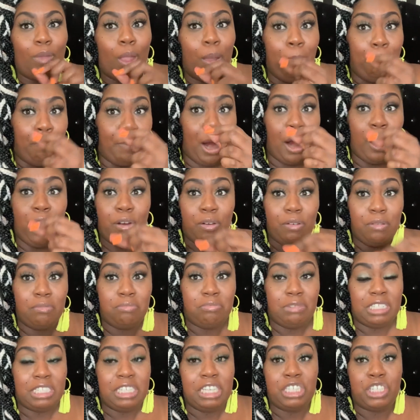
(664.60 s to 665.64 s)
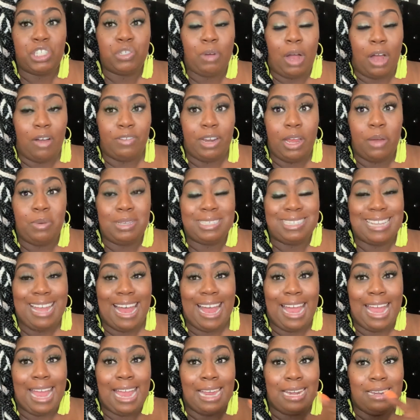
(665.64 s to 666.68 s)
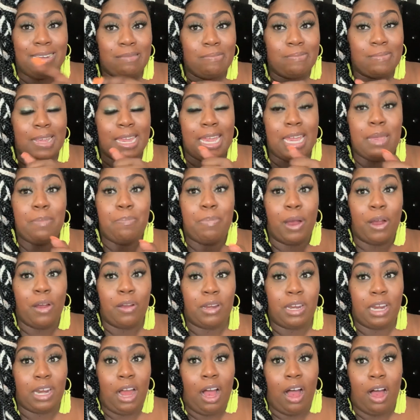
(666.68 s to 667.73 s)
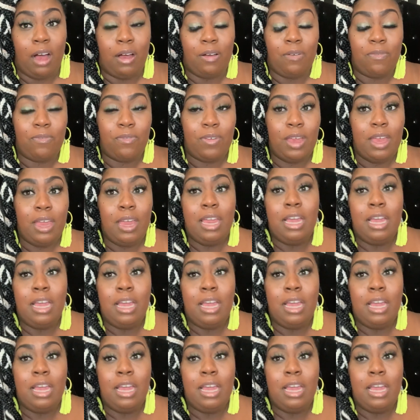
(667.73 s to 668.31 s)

burnt the tissue off that was dying. He burned it off.